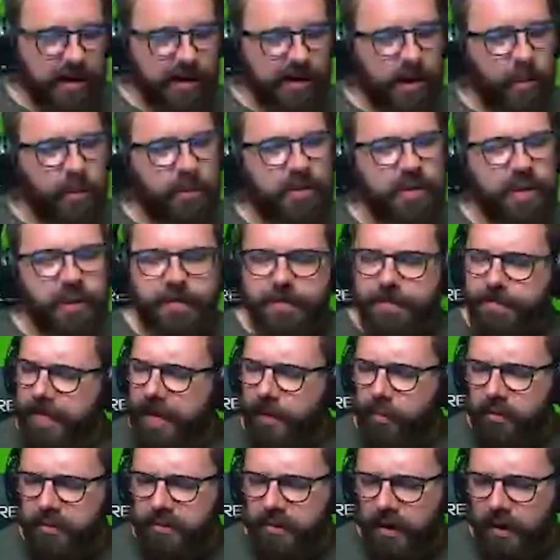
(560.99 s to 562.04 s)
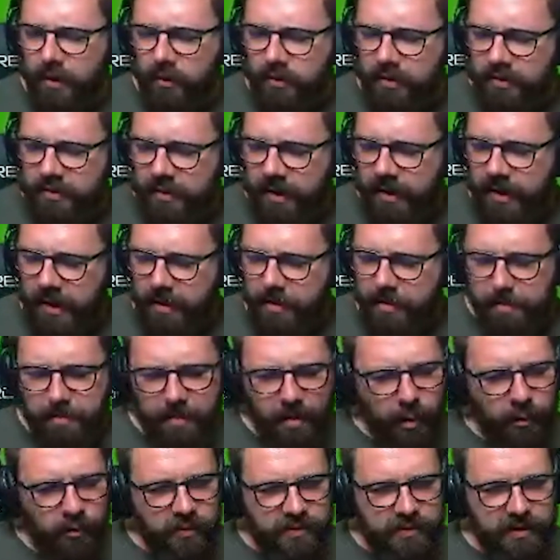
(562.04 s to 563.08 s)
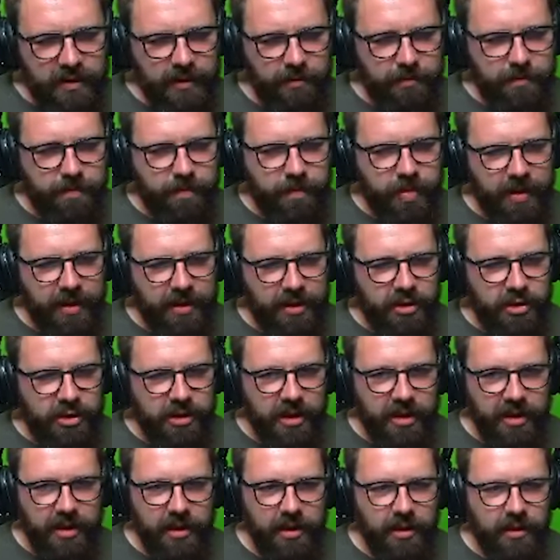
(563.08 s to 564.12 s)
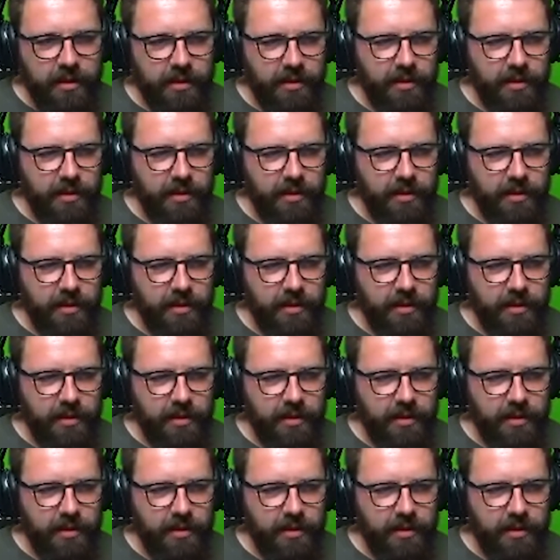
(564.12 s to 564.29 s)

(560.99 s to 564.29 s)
That was a that was honestly a mostly PG